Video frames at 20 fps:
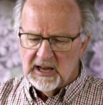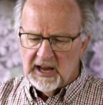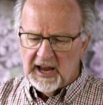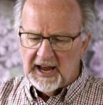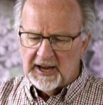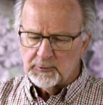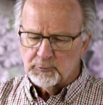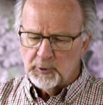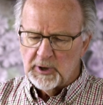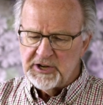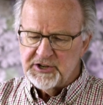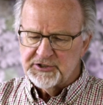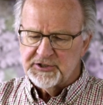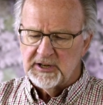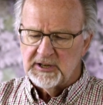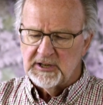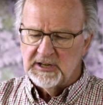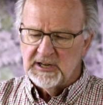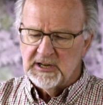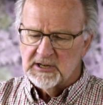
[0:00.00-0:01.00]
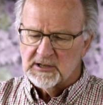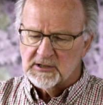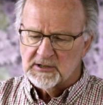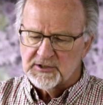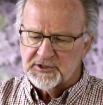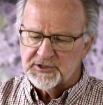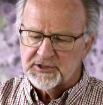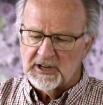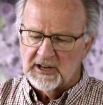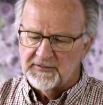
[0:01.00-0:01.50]
had reached the
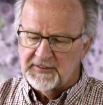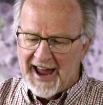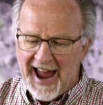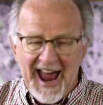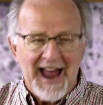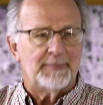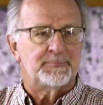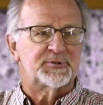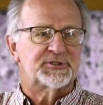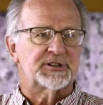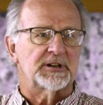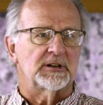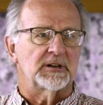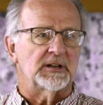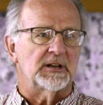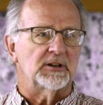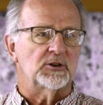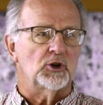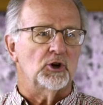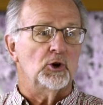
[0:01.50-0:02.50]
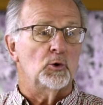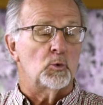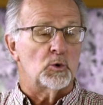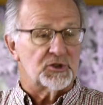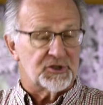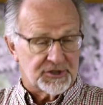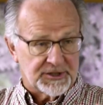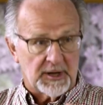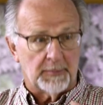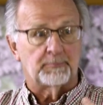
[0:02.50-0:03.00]
ears of Absalom, who
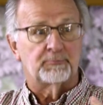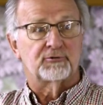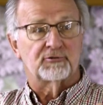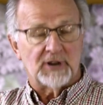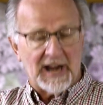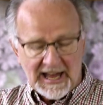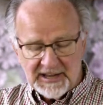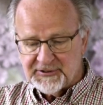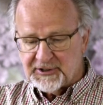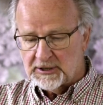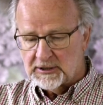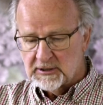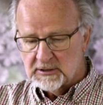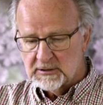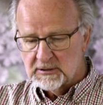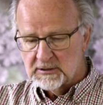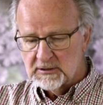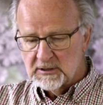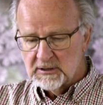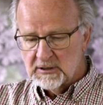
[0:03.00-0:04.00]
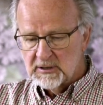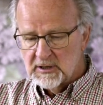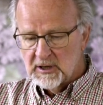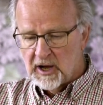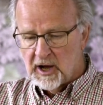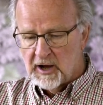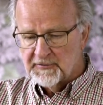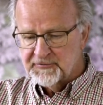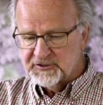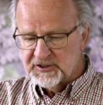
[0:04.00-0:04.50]
was the brother
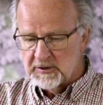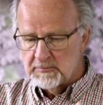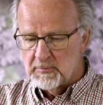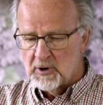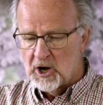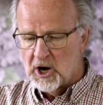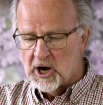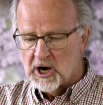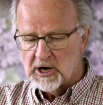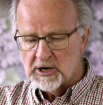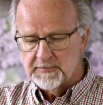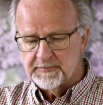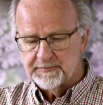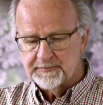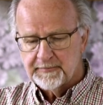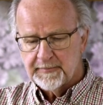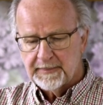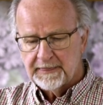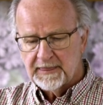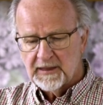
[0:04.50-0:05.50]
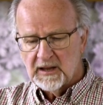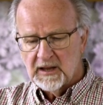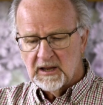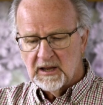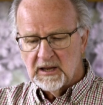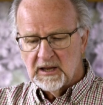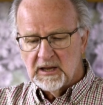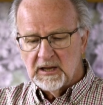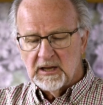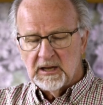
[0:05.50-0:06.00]
of Tamar,
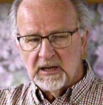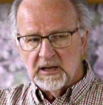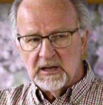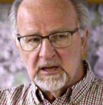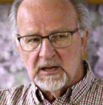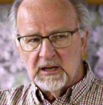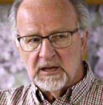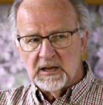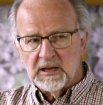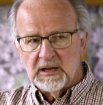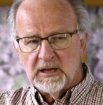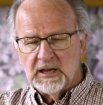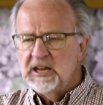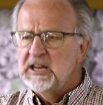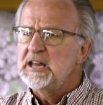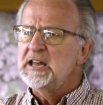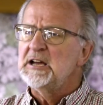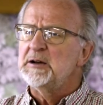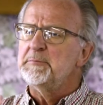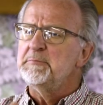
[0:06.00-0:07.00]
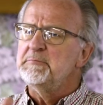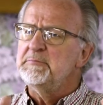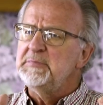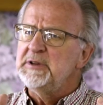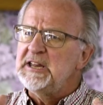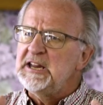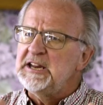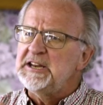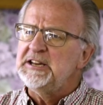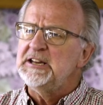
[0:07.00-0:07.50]
he
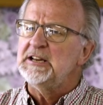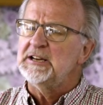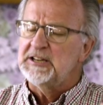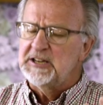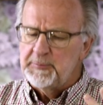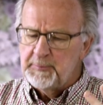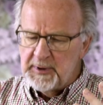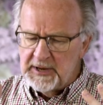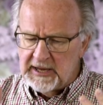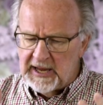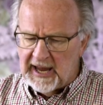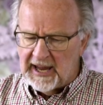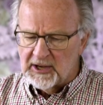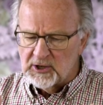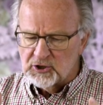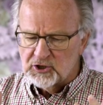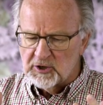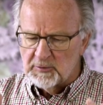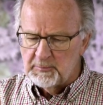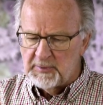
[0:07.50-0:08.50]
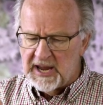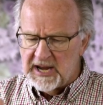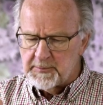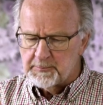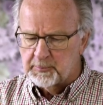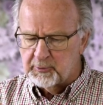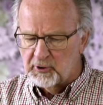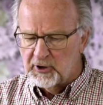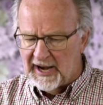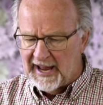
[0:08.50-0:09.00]
immediately began to
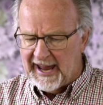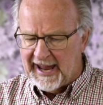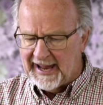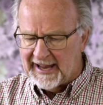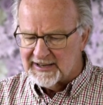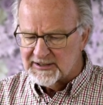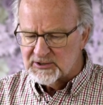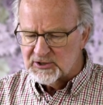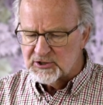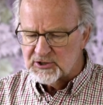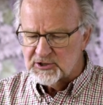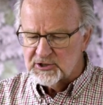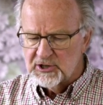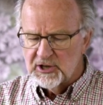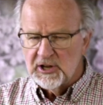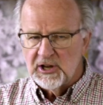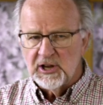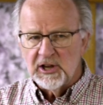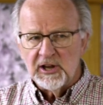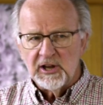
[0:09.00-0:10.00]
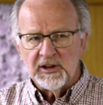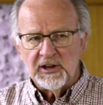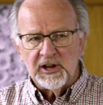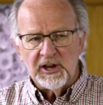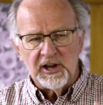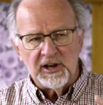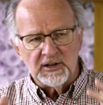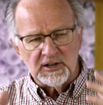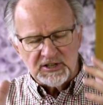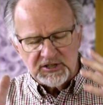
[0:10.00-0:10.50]
make plans
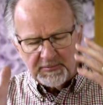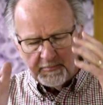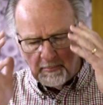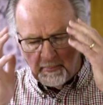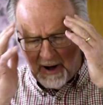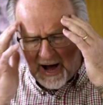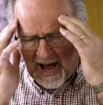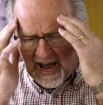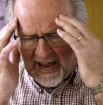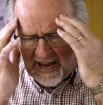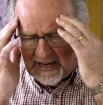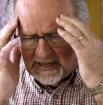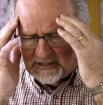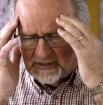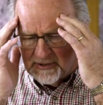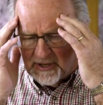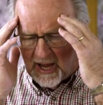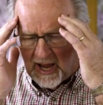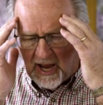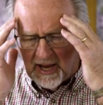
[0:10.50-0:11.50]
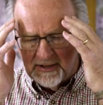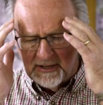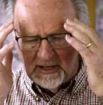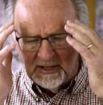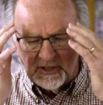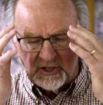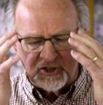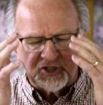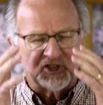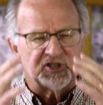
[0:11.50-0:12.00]
in his mind and
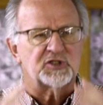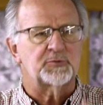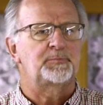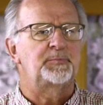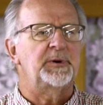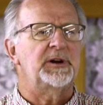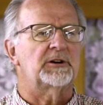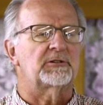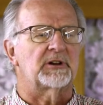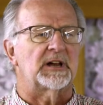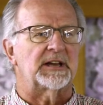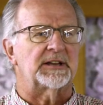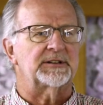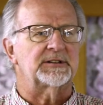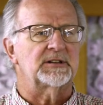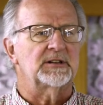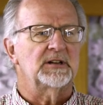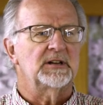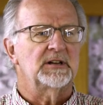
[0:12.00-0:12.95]
in his spirit